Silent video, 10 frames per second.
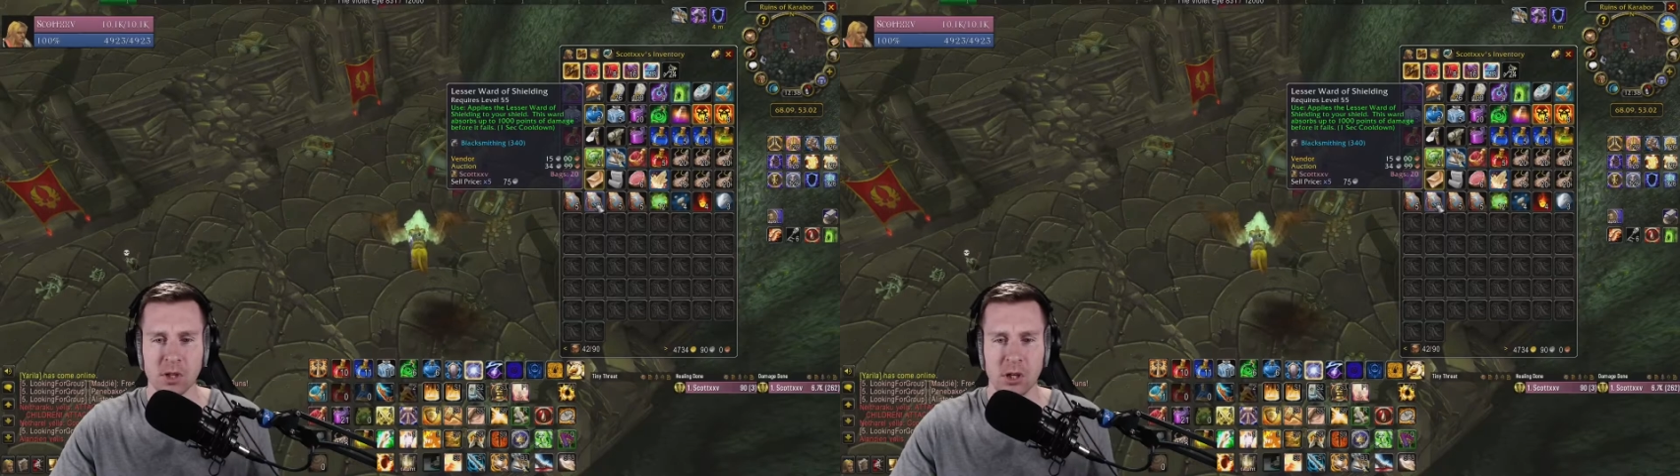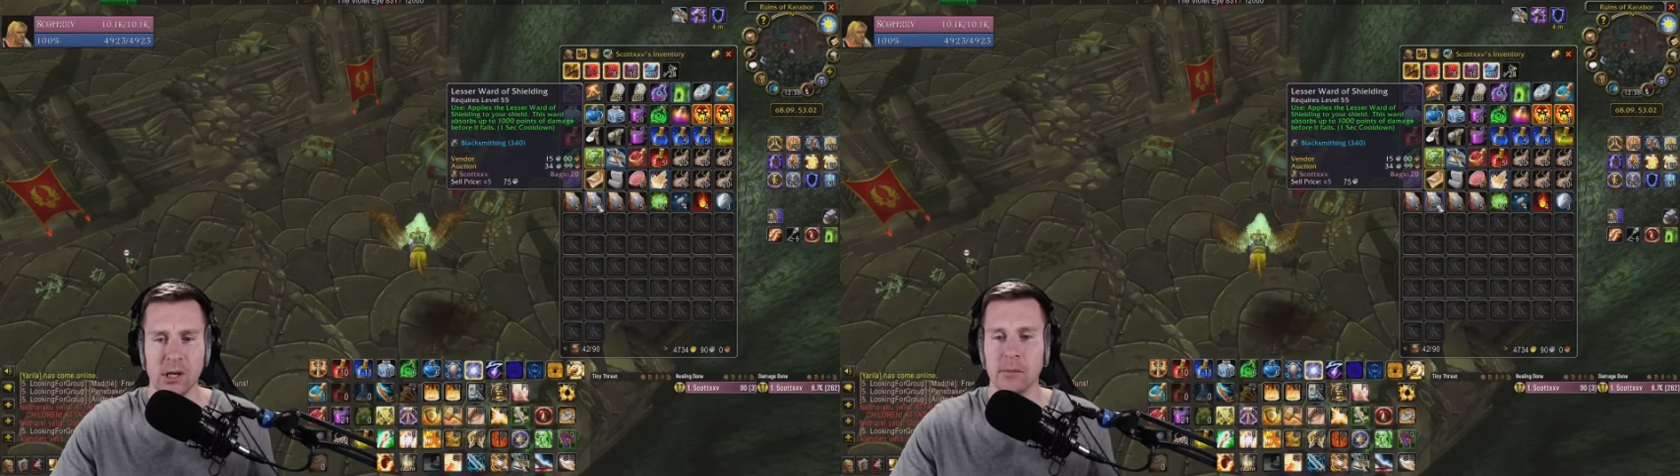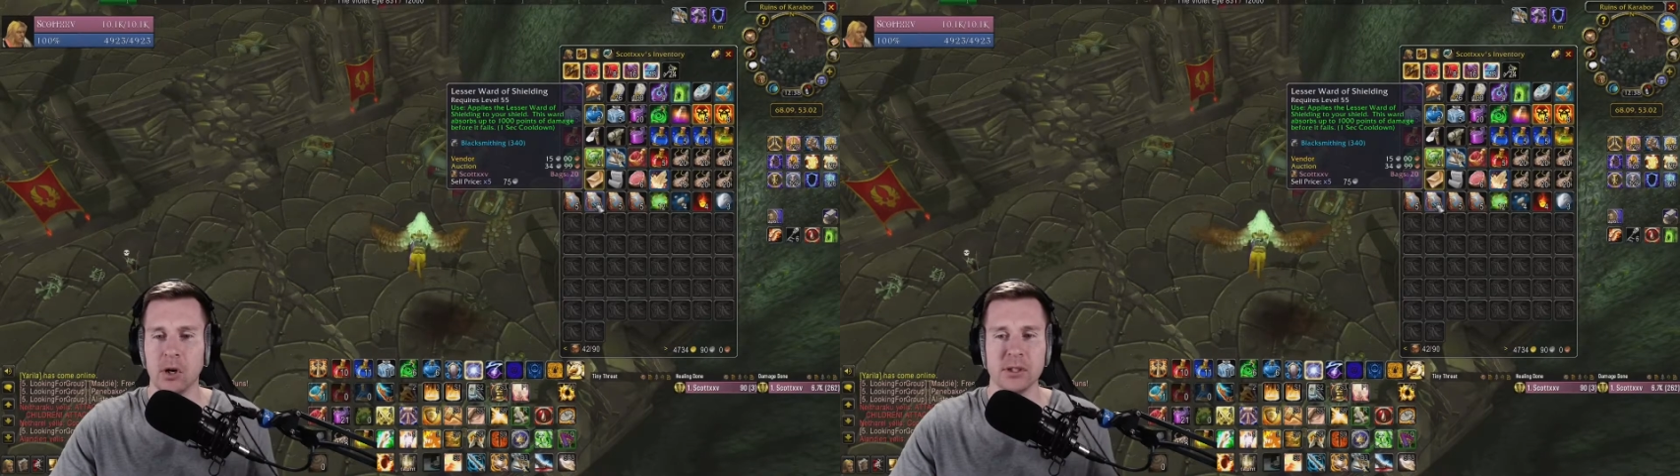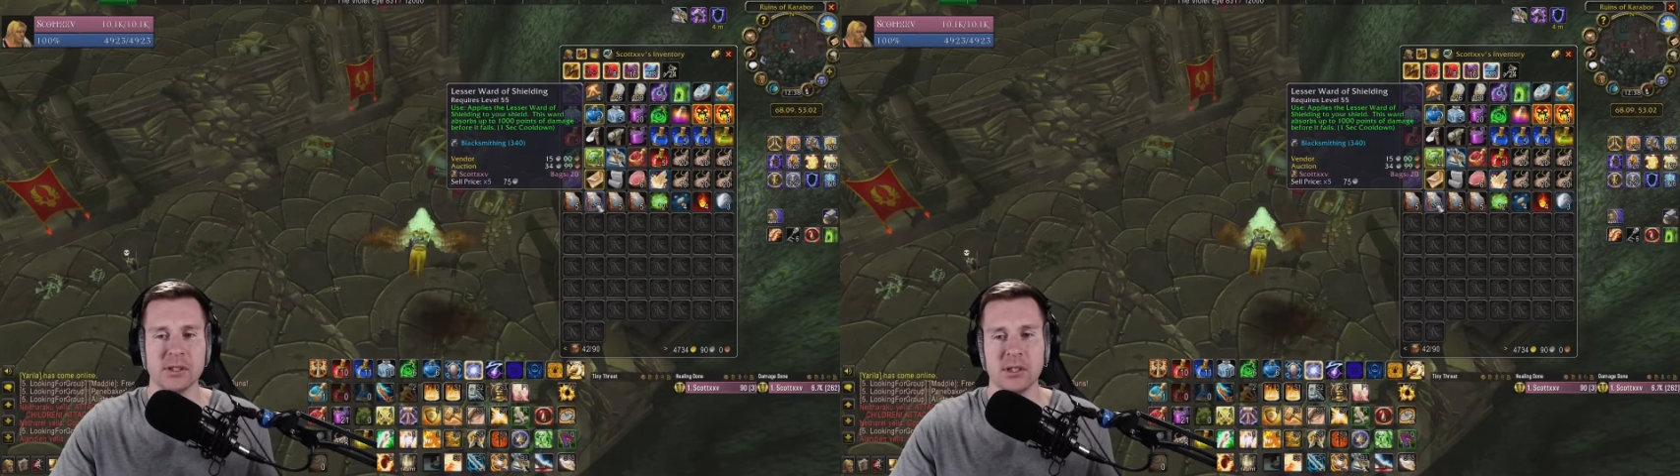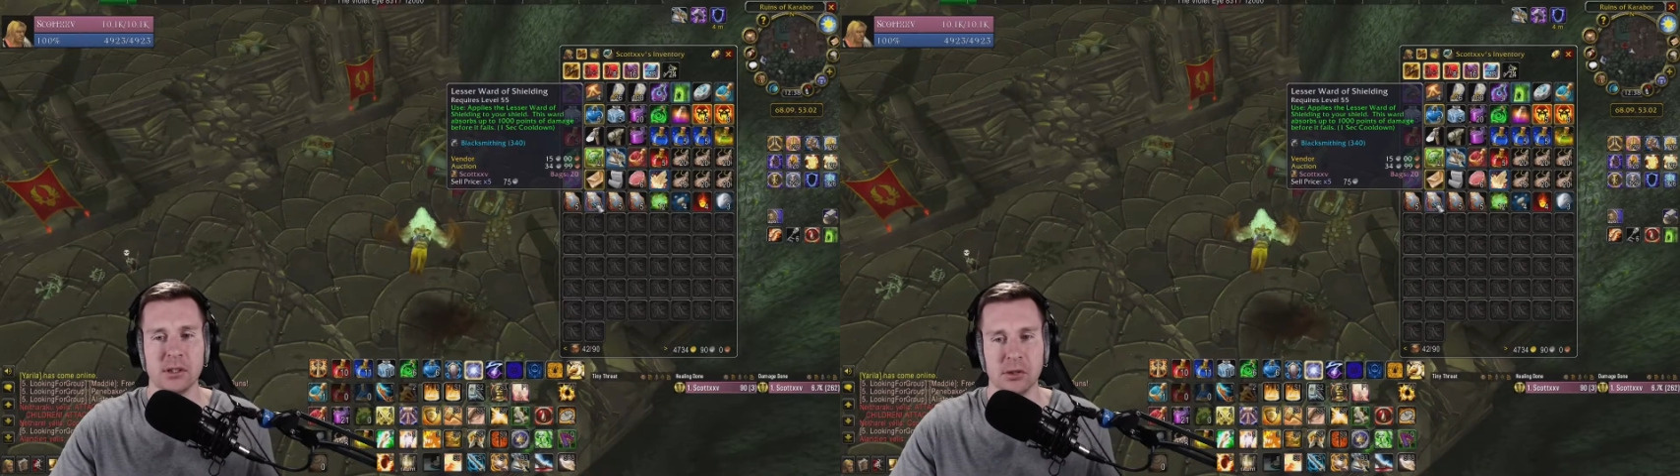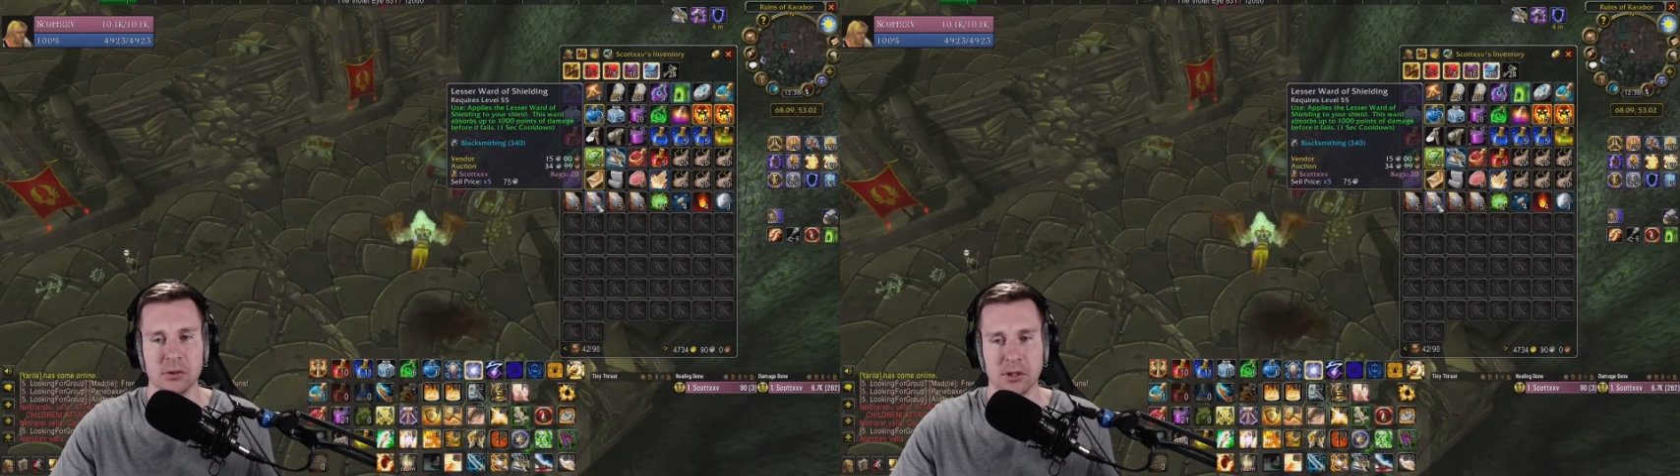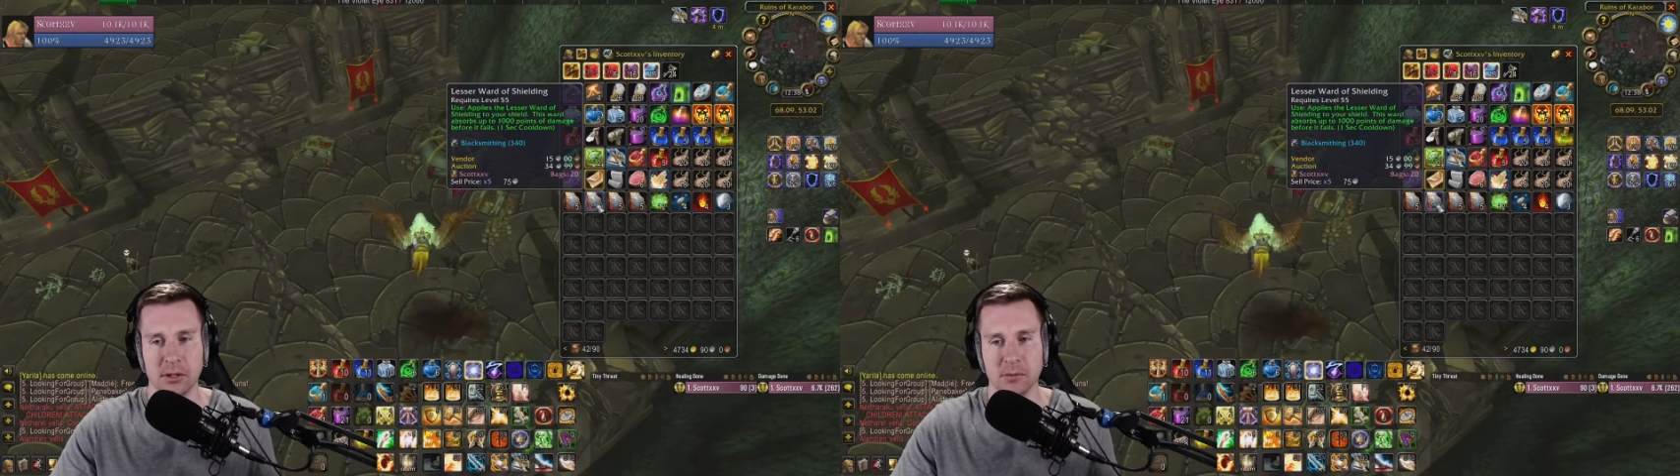All this is gonna do is gonna